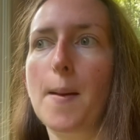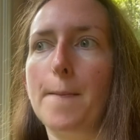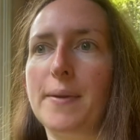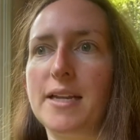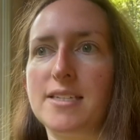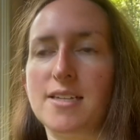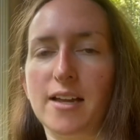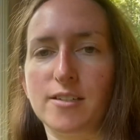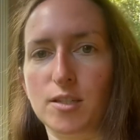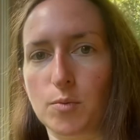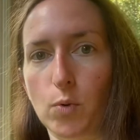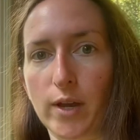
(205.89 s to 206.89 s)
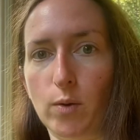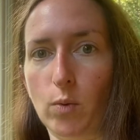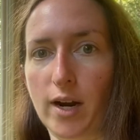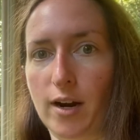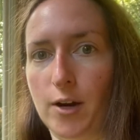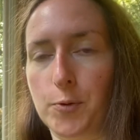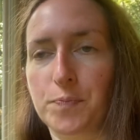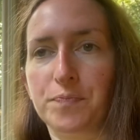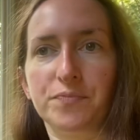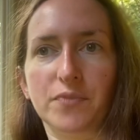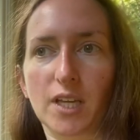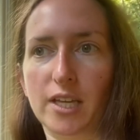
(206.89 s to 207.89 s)
but it's not to the point where
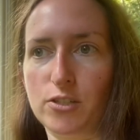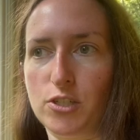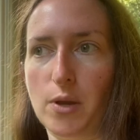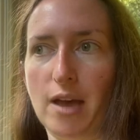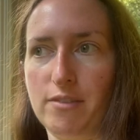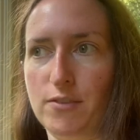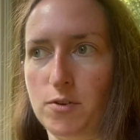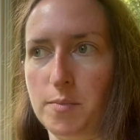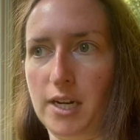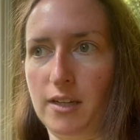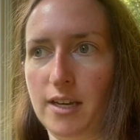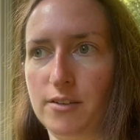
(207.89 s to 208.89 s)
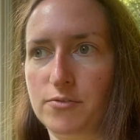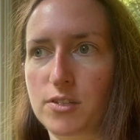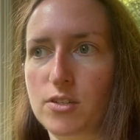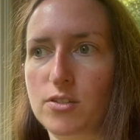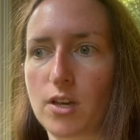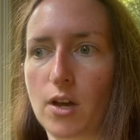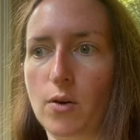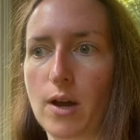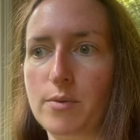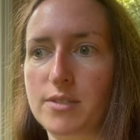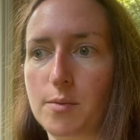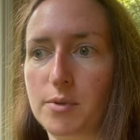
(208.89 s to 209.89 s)
it's too heavy for me to lift. So I
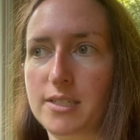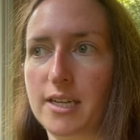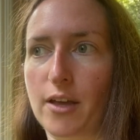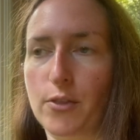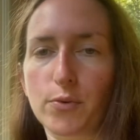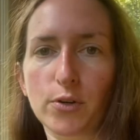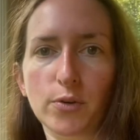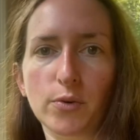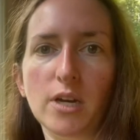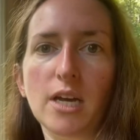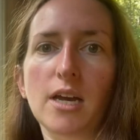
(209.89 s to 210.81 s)
was able to get through.